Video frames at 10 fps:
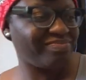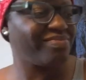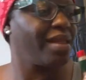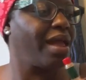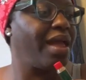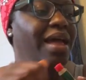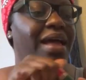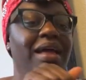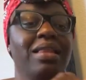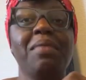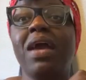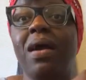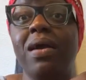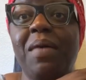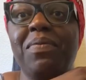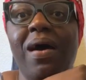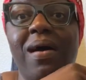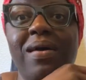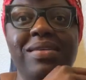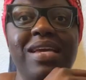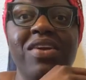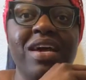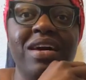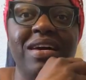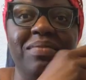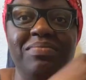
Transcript: Let me hurry up, y'all, because here he comes.